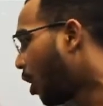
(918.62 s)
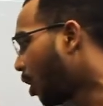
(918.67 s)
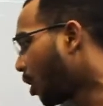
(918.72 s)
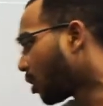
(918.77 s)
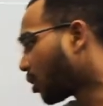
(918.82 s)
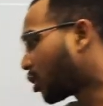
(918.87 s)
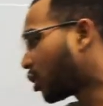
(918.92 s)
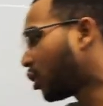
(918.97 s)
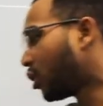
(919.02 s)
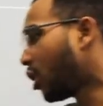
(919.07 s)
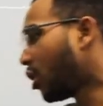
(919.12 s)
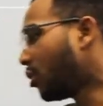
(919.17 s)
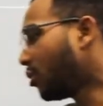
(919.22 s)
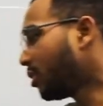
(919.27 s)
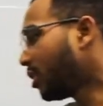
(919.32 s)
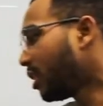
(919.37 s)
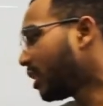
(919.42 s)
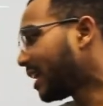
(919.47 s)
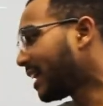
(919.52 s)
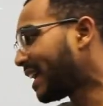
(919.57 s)
Our
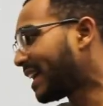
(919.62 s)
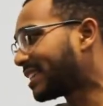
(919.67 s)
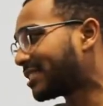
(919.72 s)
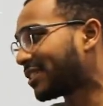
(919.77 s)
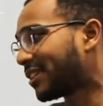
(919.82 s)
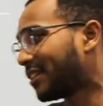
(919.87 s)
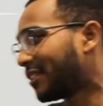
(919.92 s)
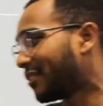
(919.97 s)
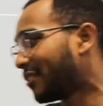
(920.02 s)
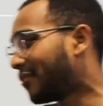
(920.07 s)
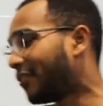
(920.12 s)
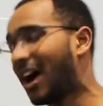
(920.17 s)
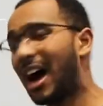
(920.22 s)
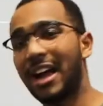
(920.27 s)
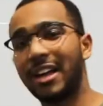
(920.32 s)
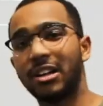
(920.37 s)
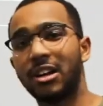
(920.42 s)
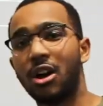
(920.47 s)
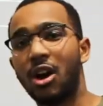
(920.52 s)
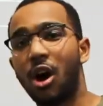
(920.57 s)
clone is
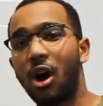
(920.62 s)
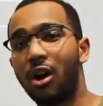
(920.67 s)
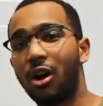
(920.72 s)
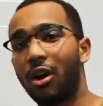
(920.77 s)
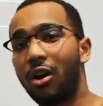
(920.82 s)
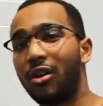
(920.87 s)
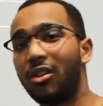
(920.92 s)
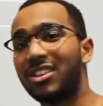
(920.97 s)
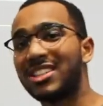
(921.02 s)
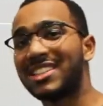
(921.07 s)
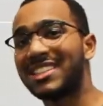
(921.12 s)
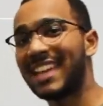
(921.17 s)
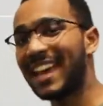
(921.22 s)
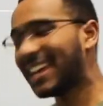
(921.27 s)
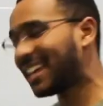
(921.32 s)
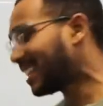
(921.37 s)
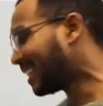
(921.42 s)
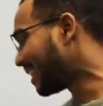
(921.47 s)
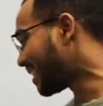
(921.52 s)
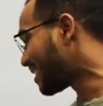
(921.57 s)
fine. Our
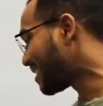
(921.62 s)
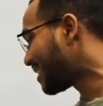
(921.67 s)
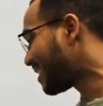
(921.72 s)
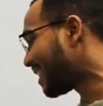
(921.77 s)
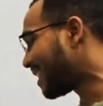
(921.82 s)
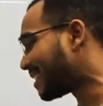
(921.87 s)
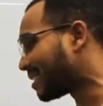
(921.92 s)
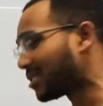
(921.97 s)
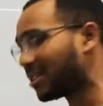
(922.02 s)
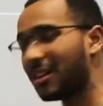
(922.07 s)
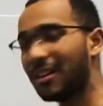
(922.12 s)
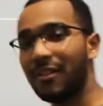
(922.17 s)
second list is